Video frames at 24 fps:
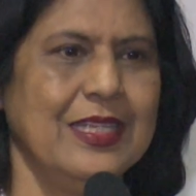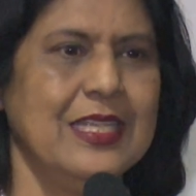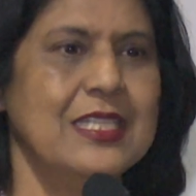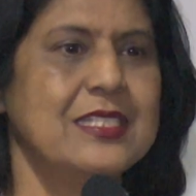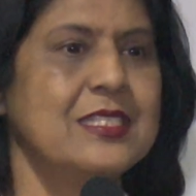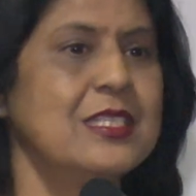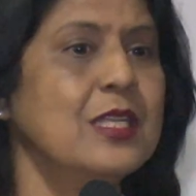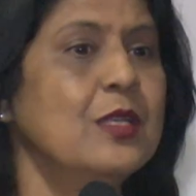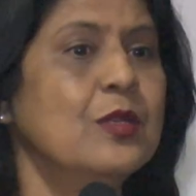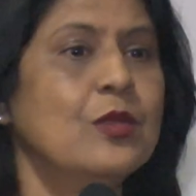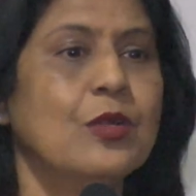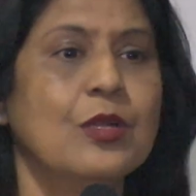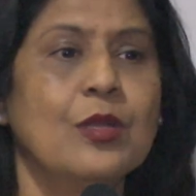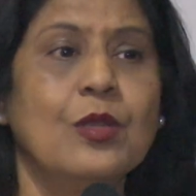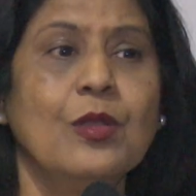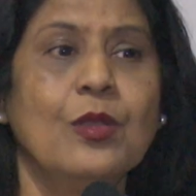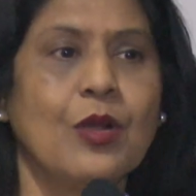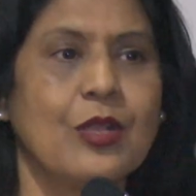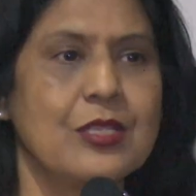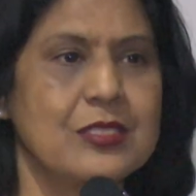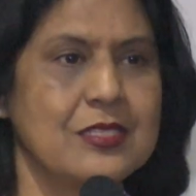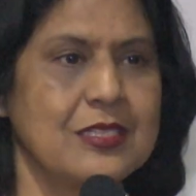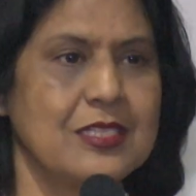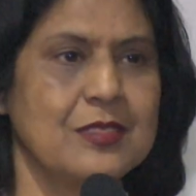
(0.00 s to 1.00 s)
He still not
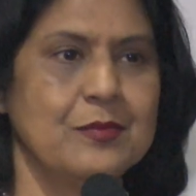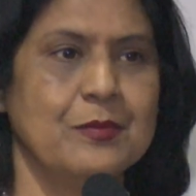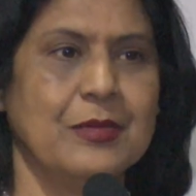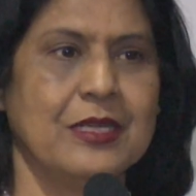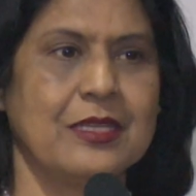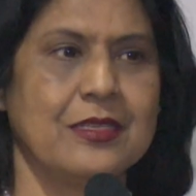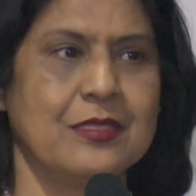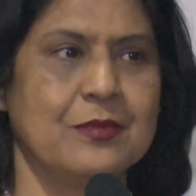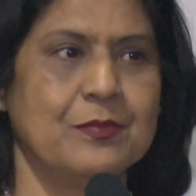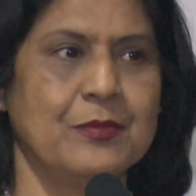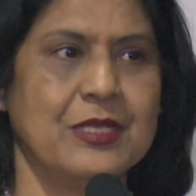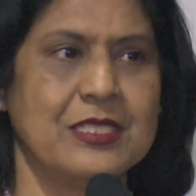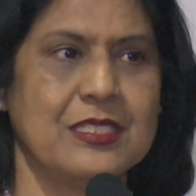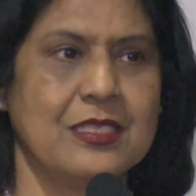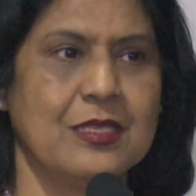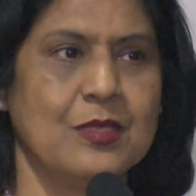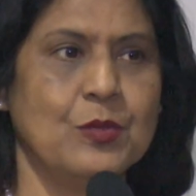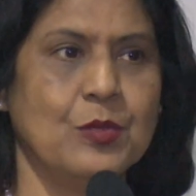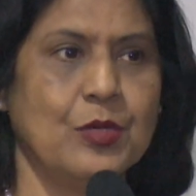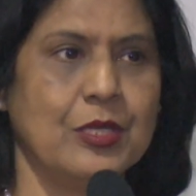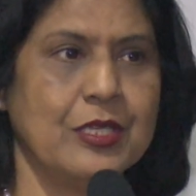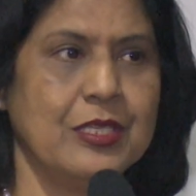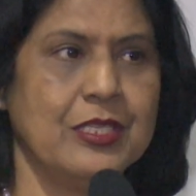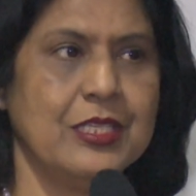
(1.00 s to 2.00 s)
lost his muscle
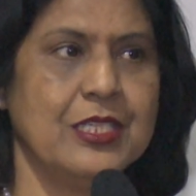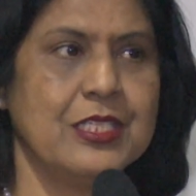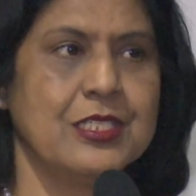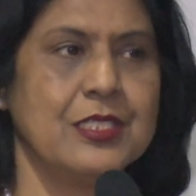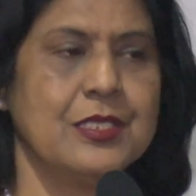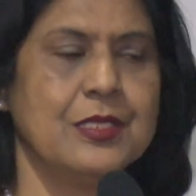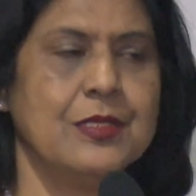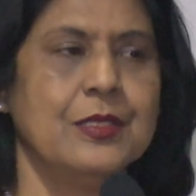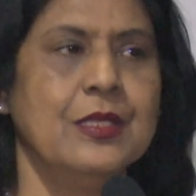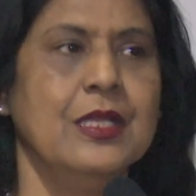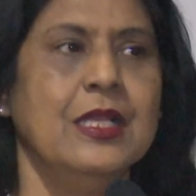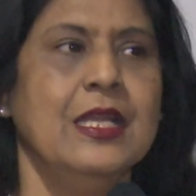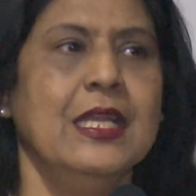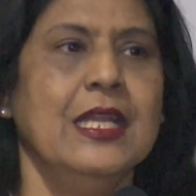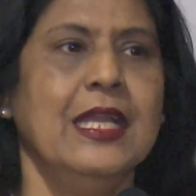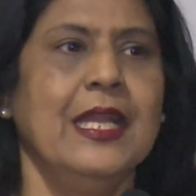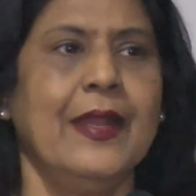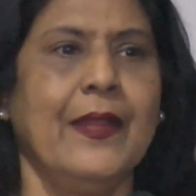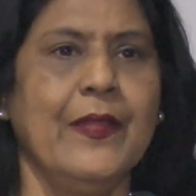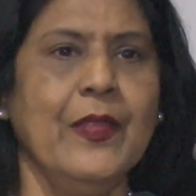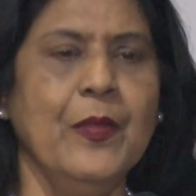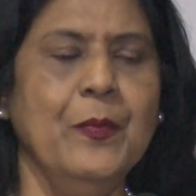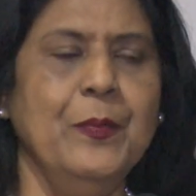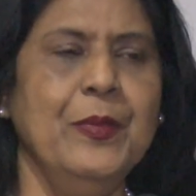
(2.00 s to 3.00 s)
coordination.
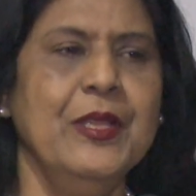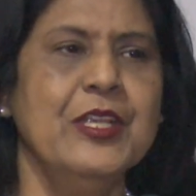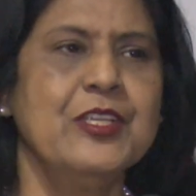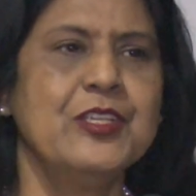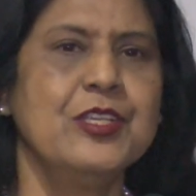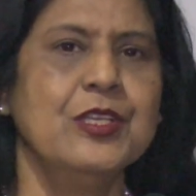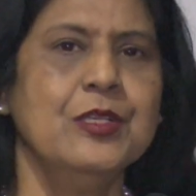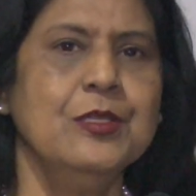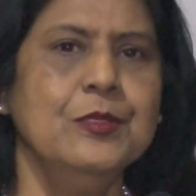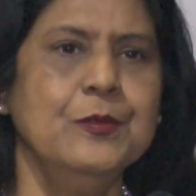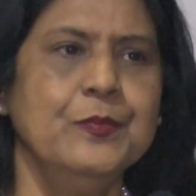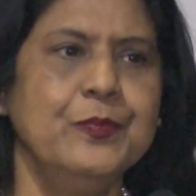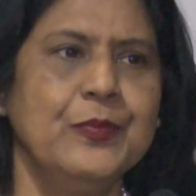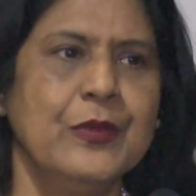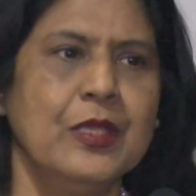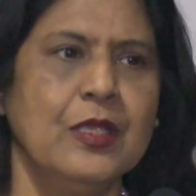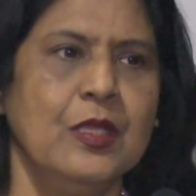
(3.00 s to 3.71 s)
Another patient